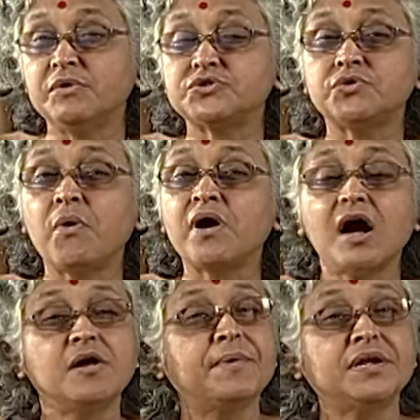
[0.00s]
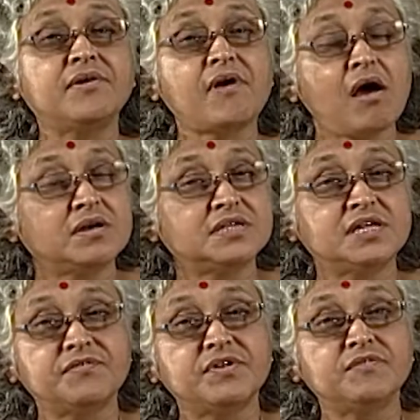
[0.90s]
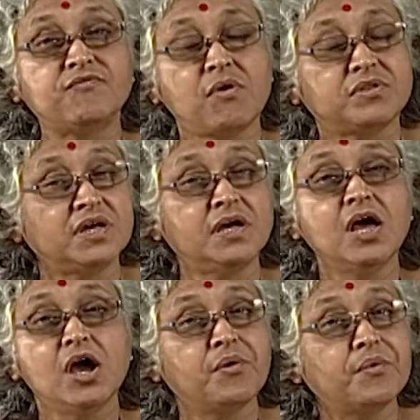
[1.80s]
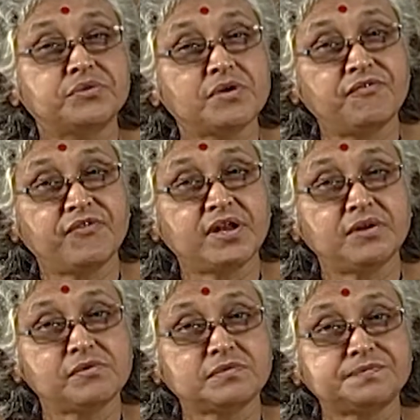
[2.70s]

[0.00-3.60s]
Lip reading: no government grant given for the growth of radio.